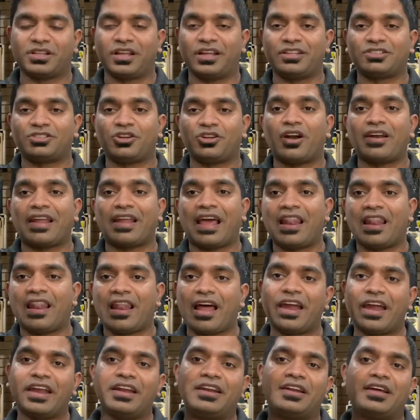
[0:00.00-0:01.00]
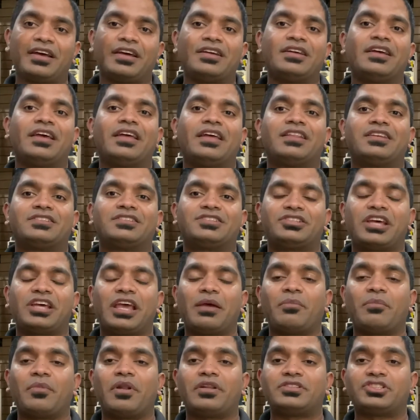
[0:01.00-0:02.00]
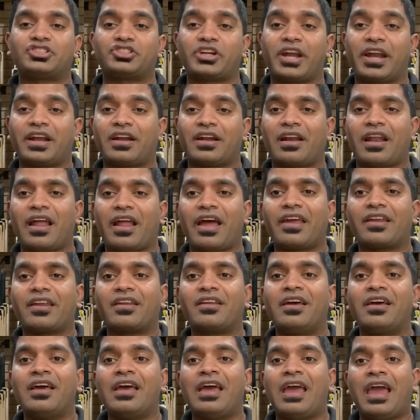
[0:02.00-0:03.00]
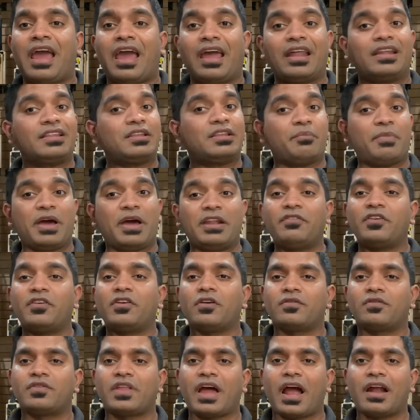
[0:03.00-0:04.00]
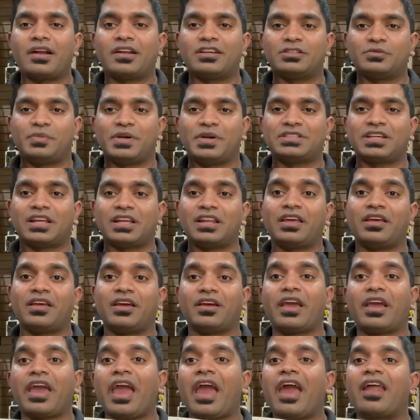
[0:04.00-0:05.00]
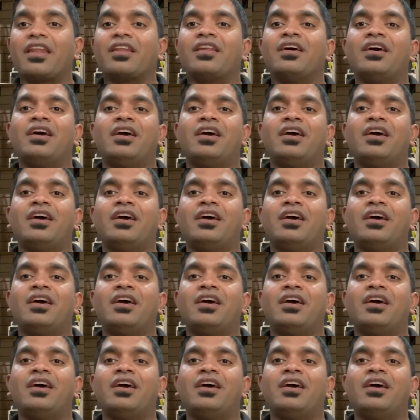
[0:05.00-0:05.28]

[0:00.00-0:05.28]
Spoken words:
It's not aligned in the same straight line, and the benefit of that is basically, again,